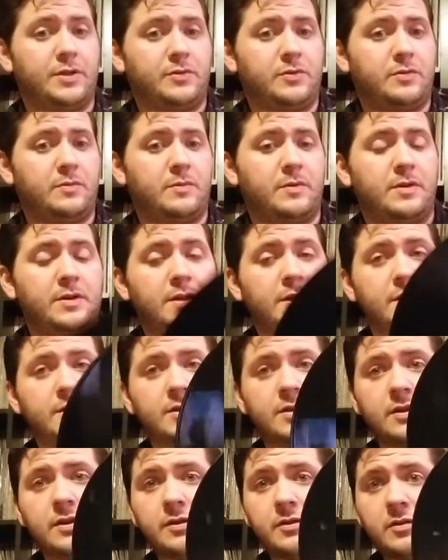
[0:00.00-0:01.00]
one needs
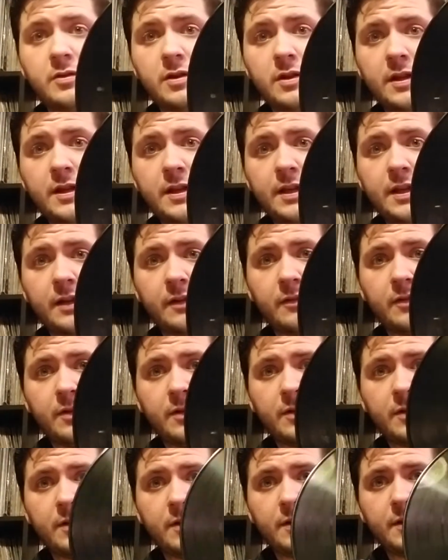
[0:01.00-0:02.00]
a little cleaning.
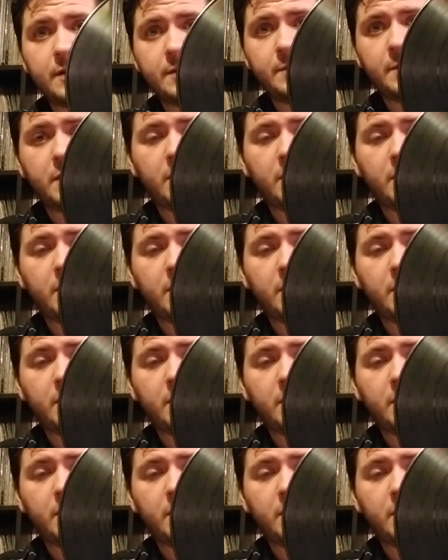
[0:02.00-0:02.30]
It's been